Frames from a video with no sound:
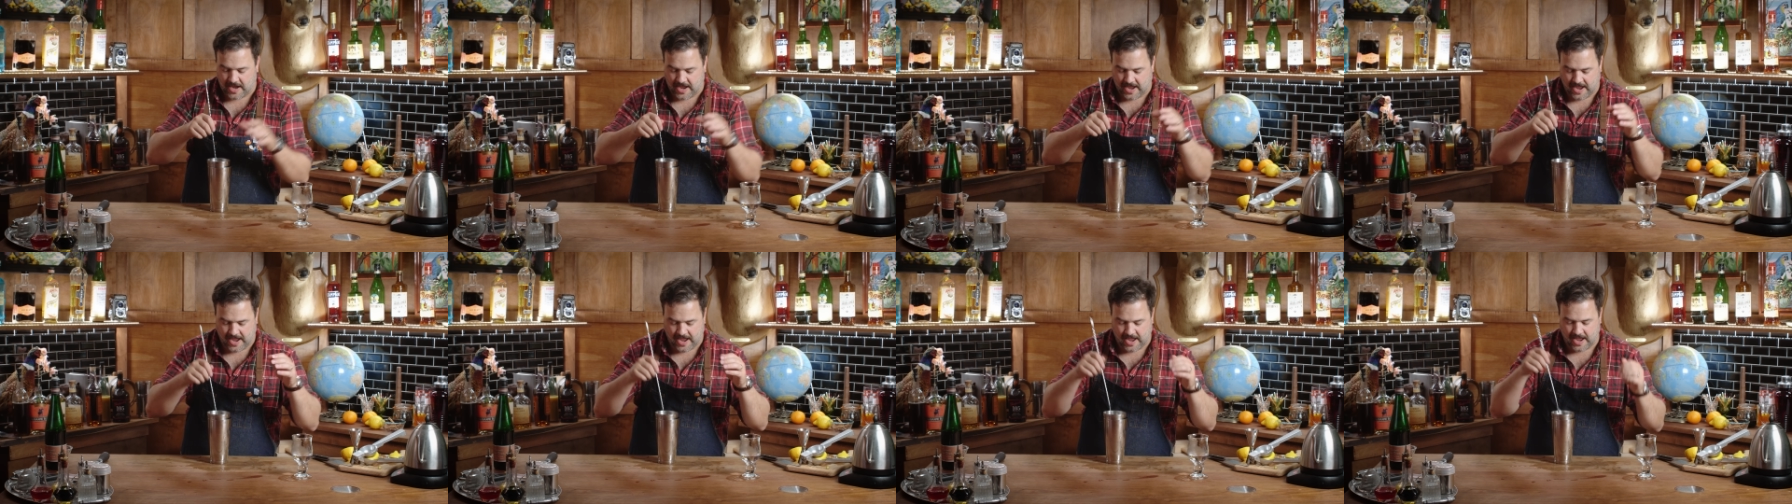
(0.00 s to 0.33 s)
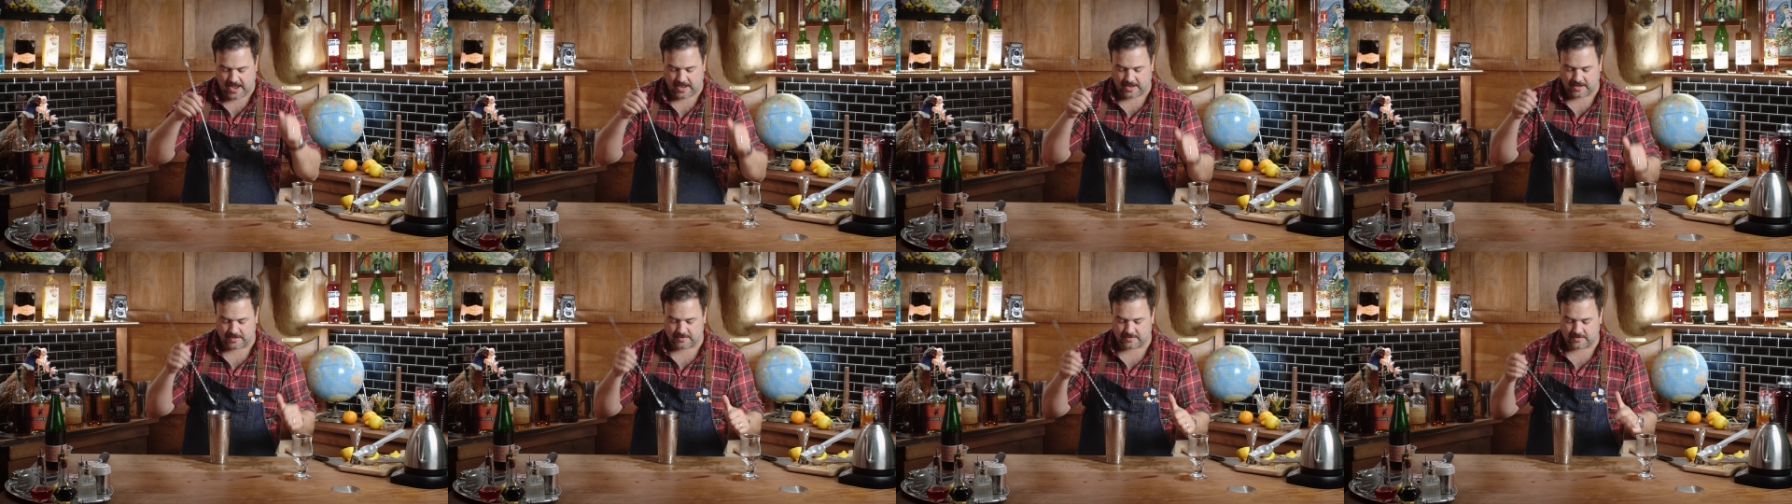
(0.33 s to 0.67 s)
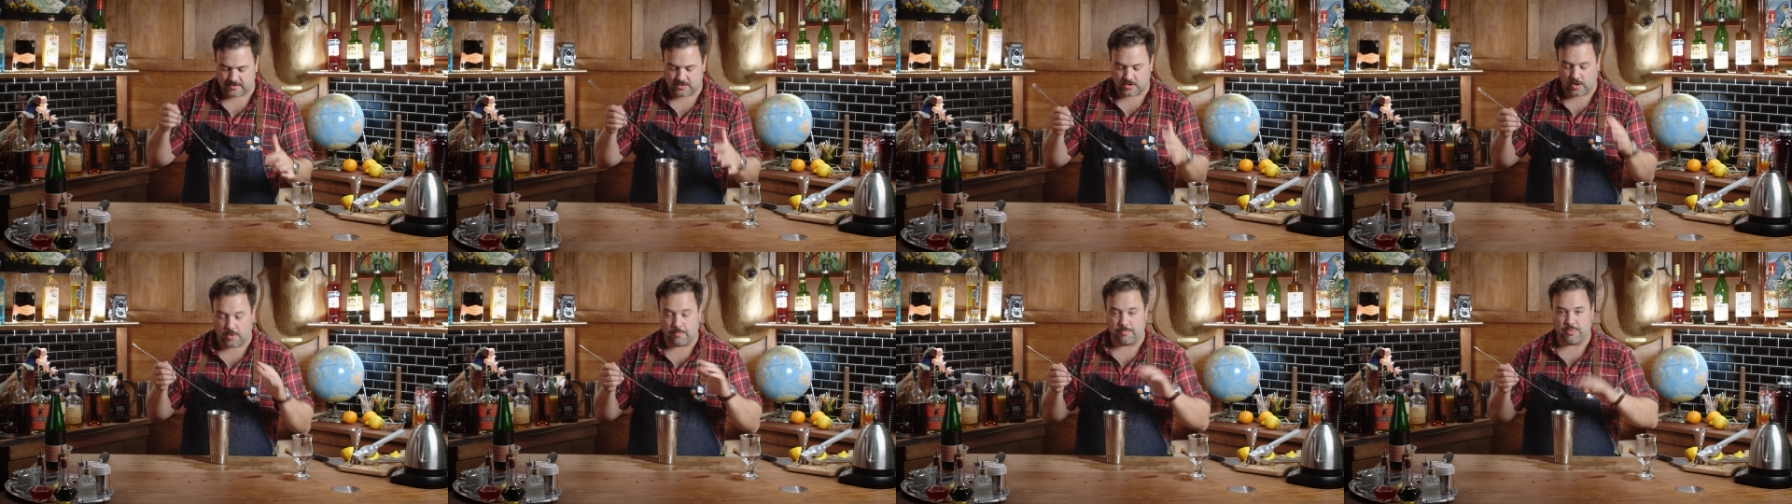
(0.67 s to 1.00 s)
Ah,
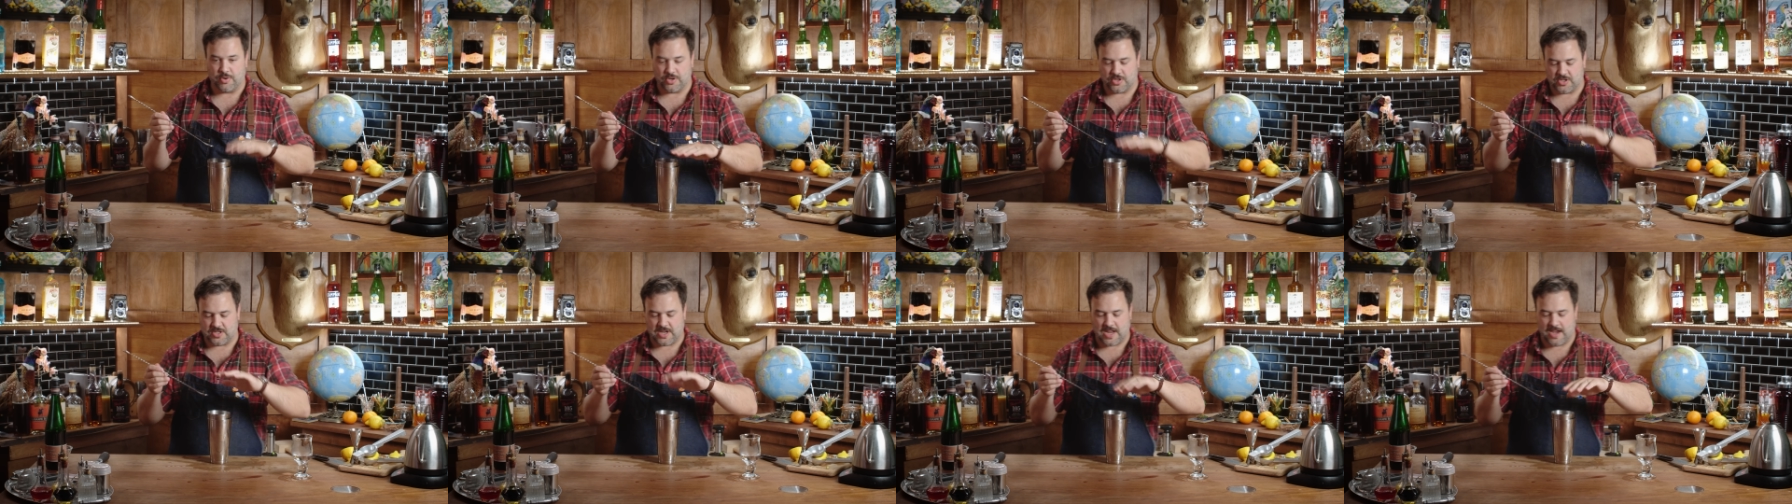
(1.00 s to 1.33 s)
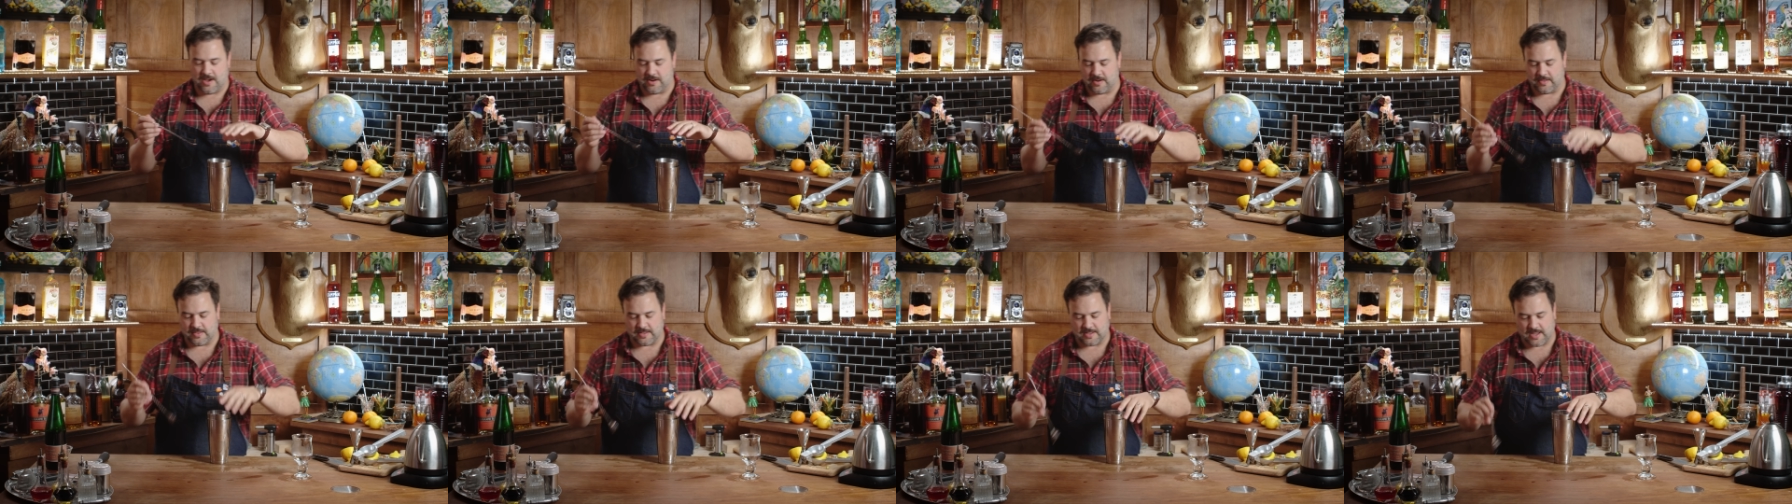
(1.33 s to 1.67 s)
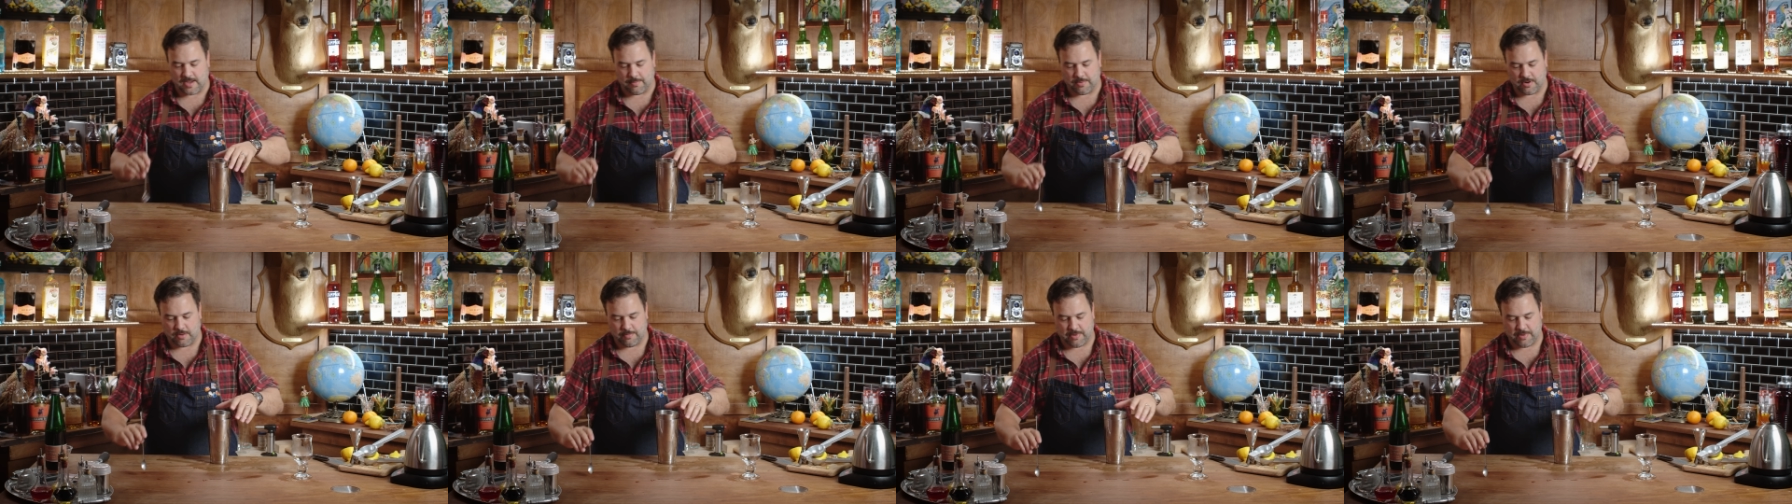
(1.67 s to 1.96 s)
don't push down on the top of